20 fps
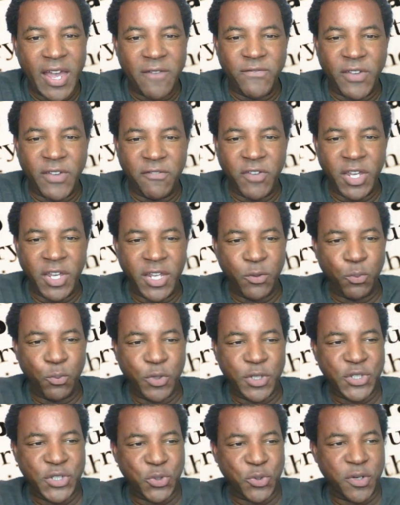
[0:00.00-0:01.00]
Vivian
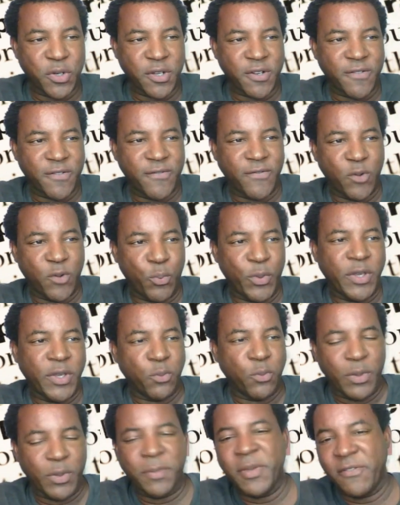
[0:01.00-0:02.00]
was sort of
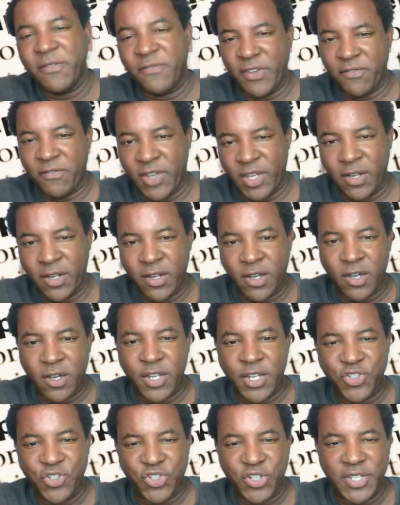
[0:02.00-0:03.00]
we meet Vivian
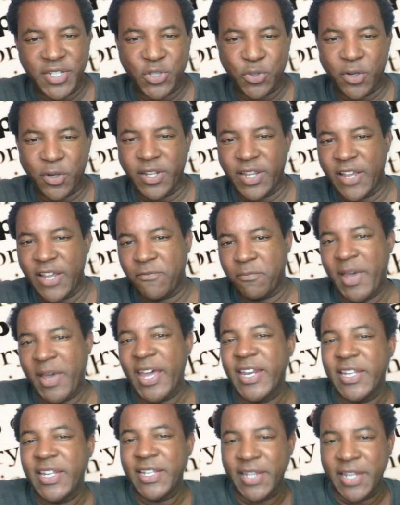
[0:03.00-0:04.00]
and she's sort of left
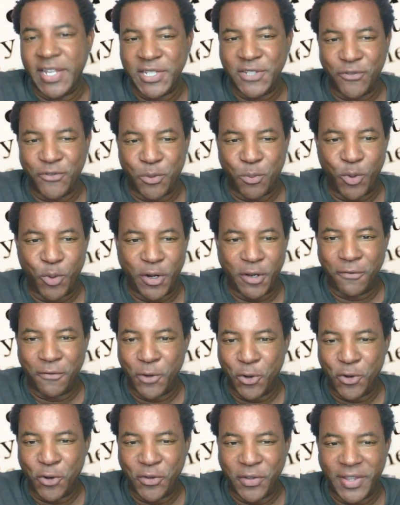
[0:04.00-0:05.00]
penniless from one of
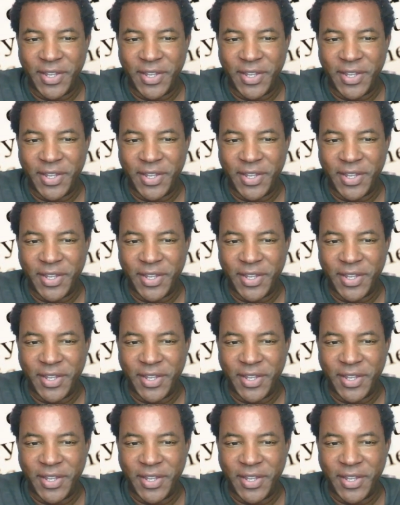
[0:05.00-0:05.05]
her